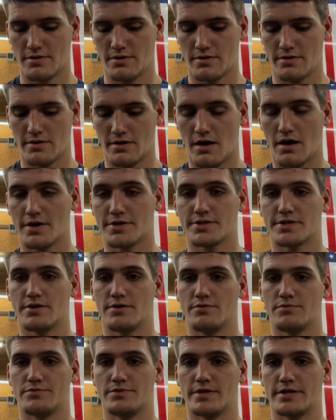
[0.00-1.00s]

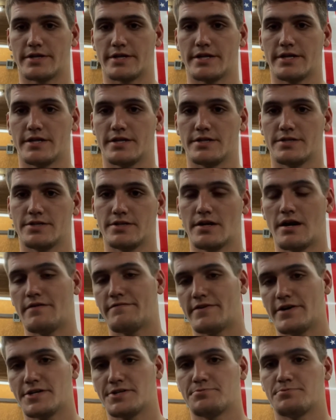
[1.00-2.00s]
also then again, you got
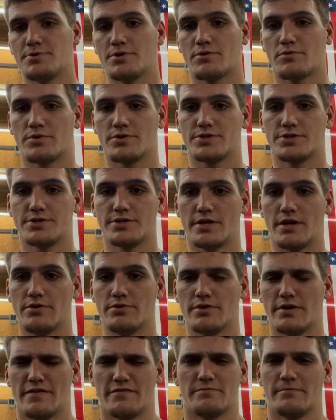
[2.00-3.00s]
Facebook, which
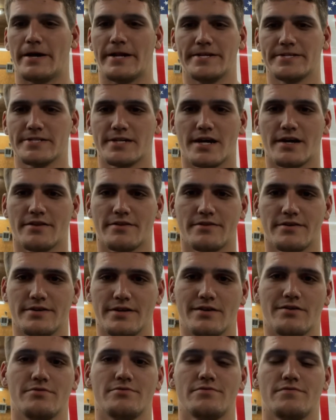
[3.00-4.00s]
everybody's got
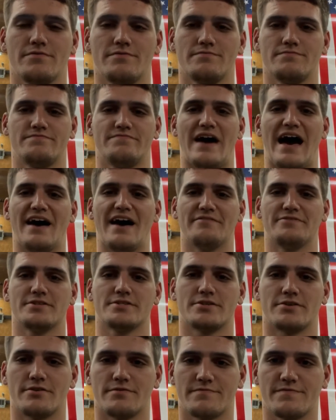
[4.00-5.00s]

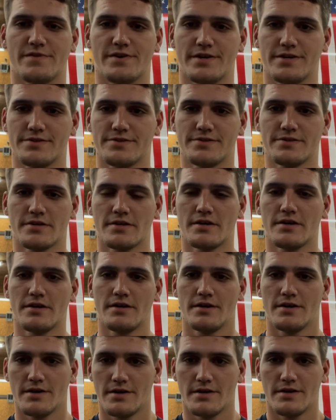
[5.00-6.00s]
500-600 friends.
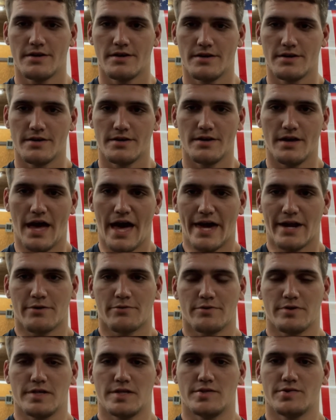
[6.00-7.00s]
I don't
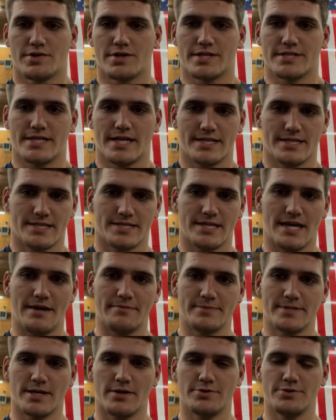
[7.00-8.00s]
really look at that the same.
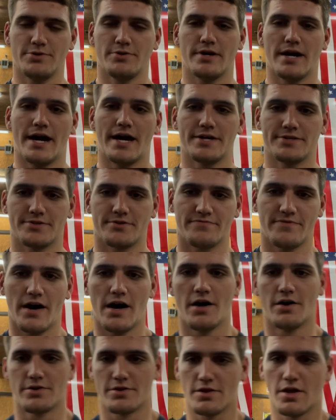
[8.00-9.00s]
You guys are
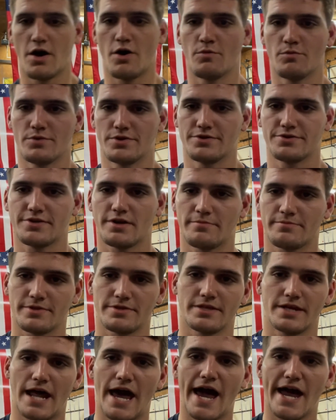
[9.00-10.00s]
following along with something
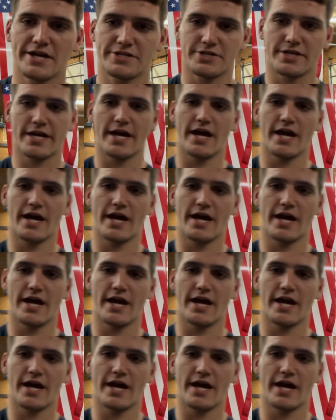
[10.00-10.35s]
that I actually care